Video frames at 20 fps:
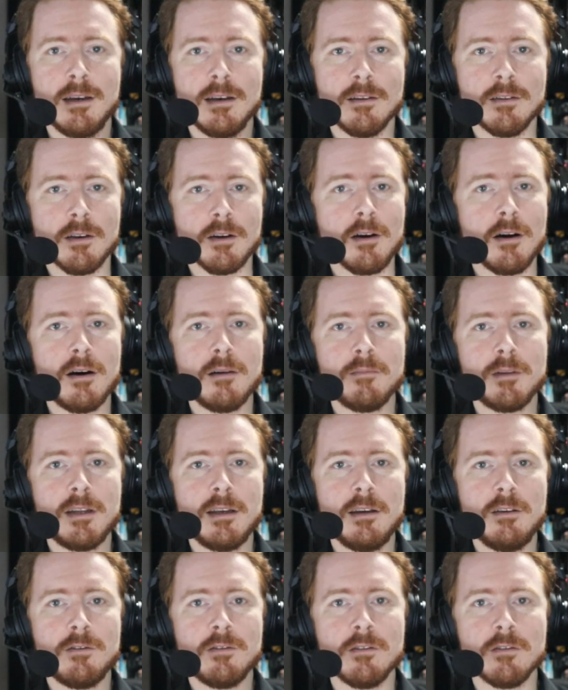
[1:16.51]
The
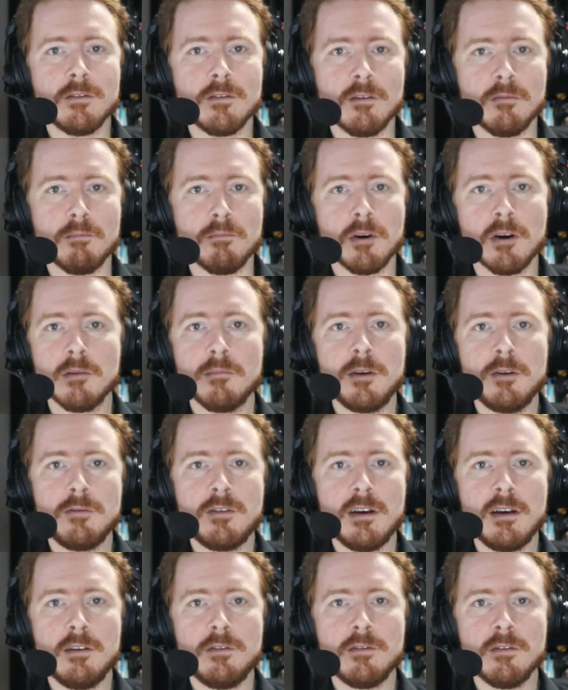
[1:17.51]
combinations and
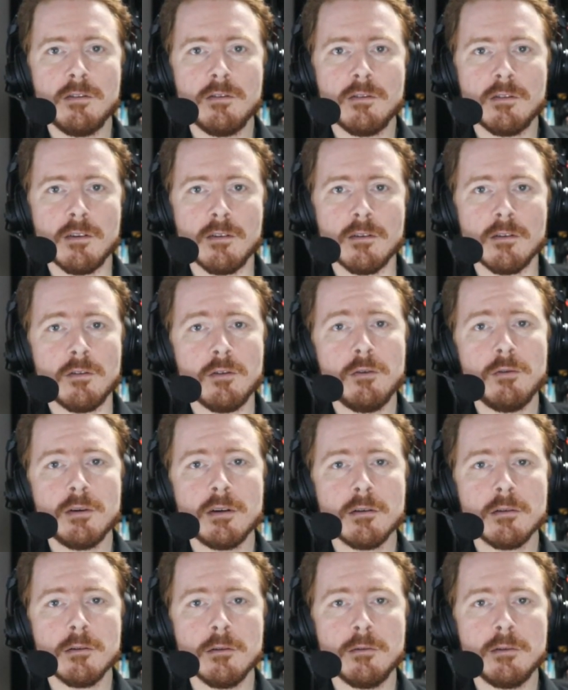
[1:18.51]
permutations in the two
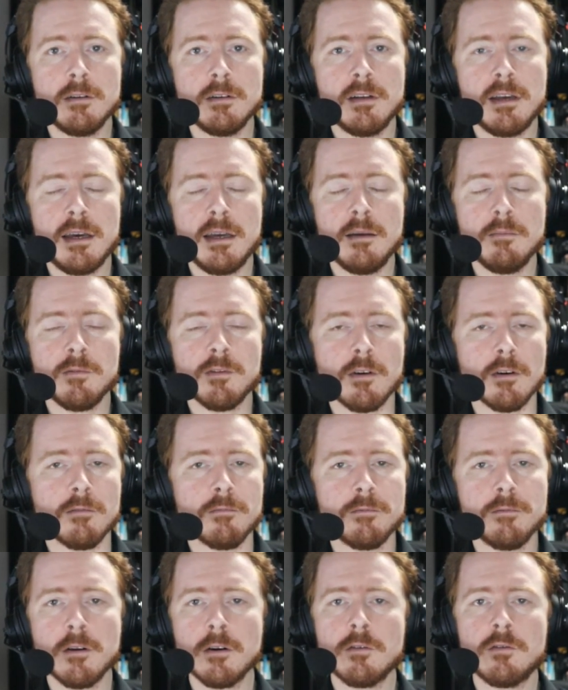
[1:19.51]
included games are
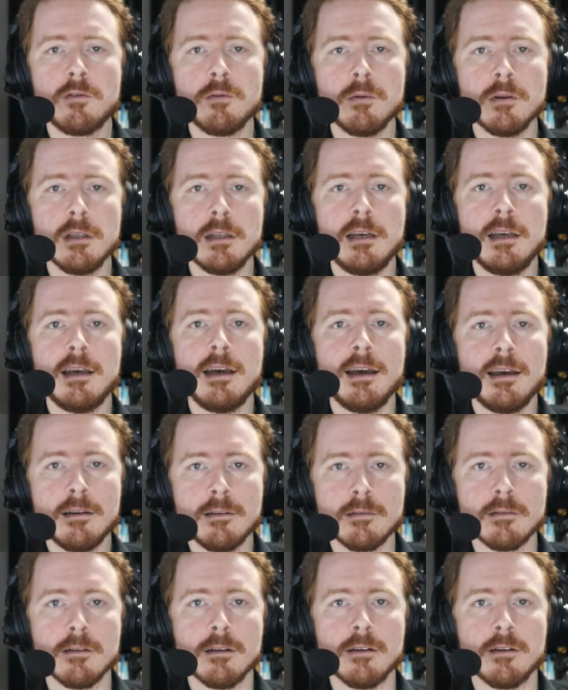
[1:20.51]
virtually
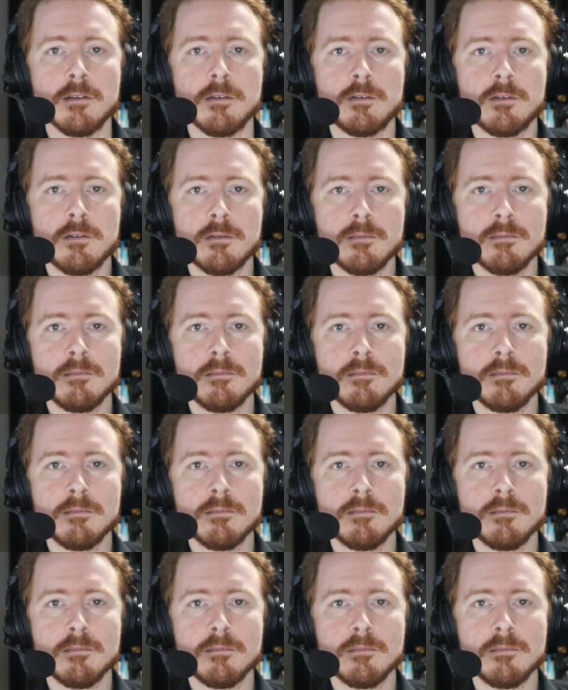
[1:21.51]
endless."